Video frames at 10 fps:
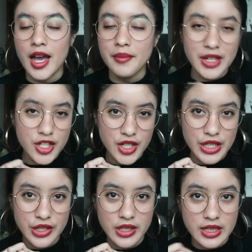I
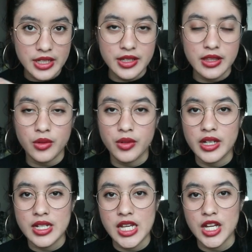mentioned earlier that the
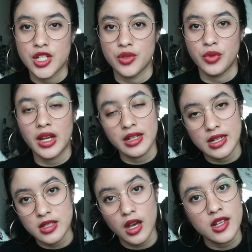orientation week
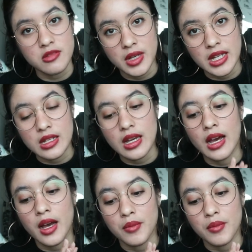does cost money,